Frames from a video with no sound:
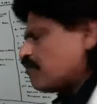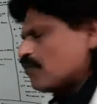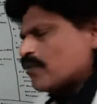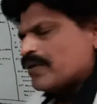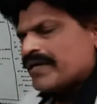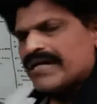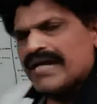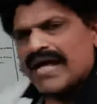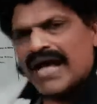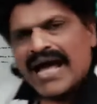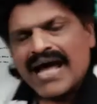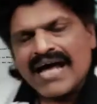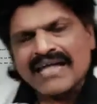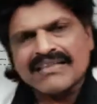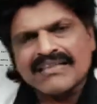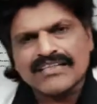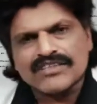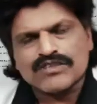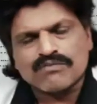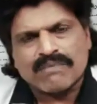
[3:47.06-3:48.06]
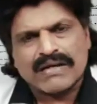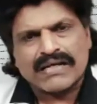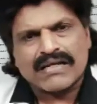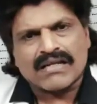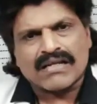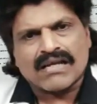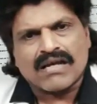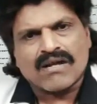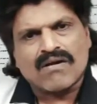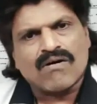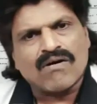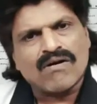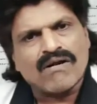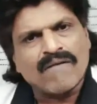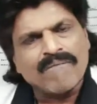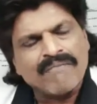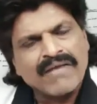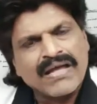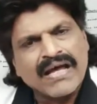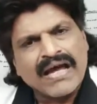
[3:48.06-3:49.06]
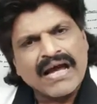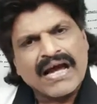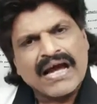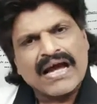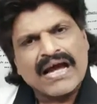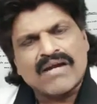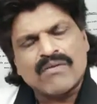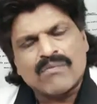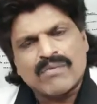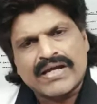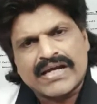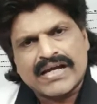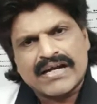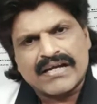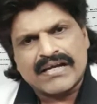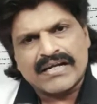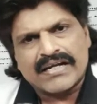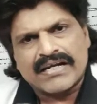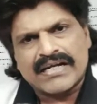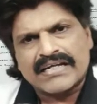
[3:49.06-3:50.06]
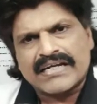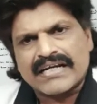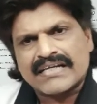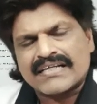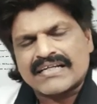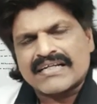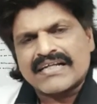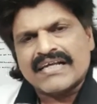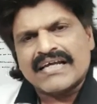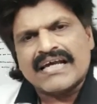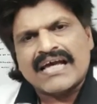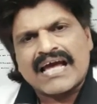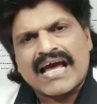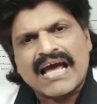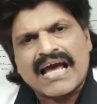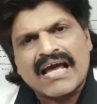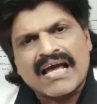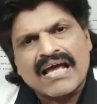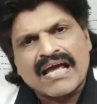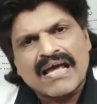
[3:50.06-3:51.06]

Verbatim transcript: fluid and the spinal canal and we can detect the